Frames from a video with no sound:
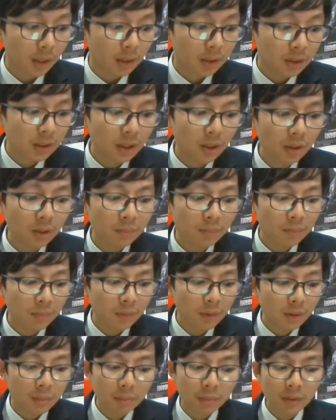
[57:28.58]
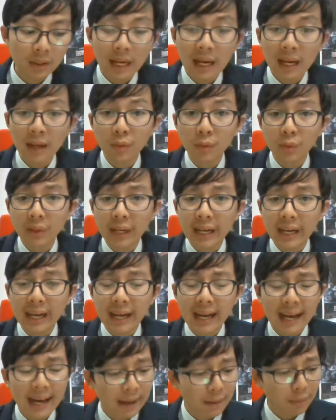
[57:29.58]
So I
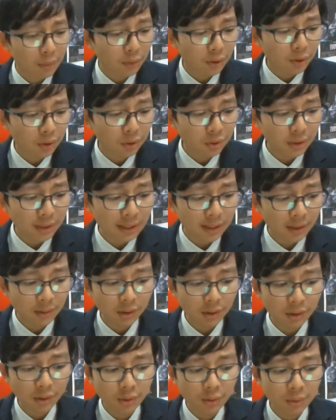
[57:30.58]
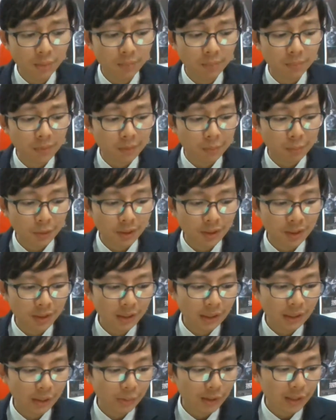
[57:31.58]
I'm going to tell you
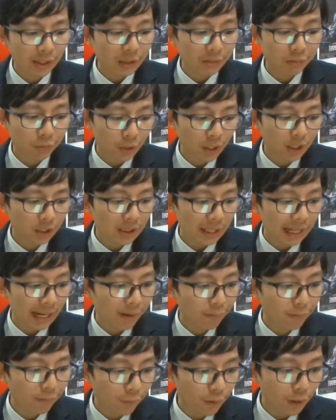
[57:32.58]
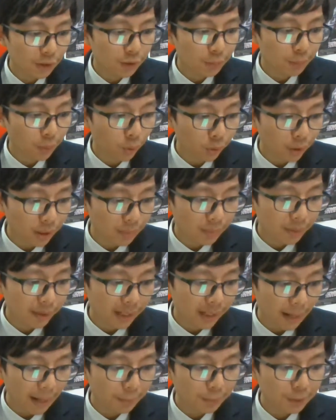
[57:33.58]
personally what I've watched. I've watched Bohemian
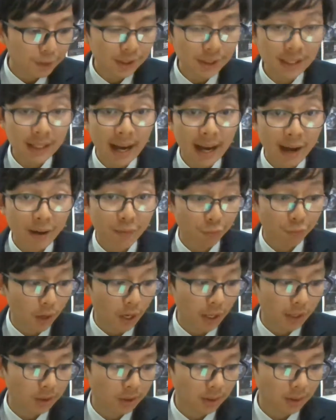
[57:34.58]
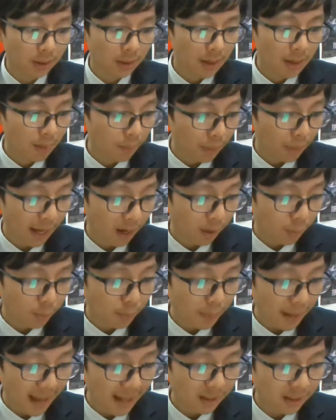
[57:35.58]
Rhapsody, I've watched Black
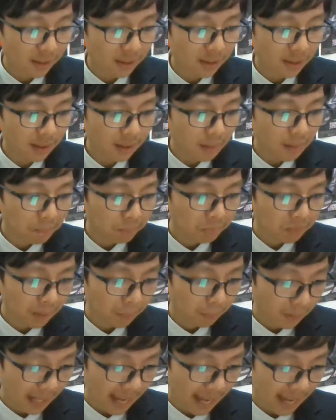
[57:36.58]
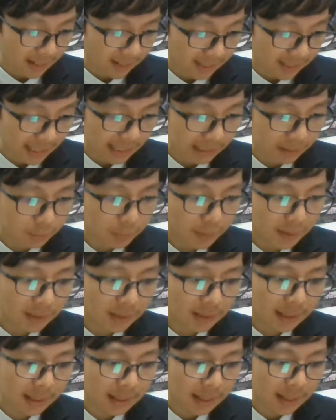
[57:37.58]
Panther,
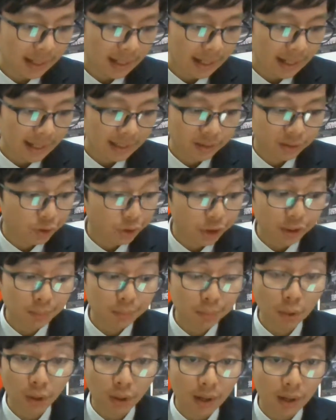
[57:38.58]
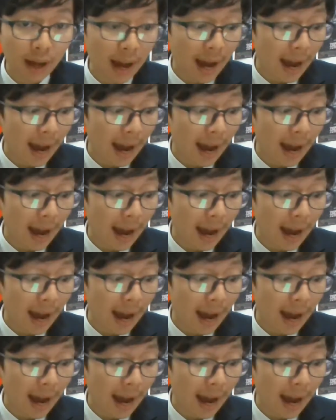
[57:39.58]
BlacKkKlansman, and Green Book.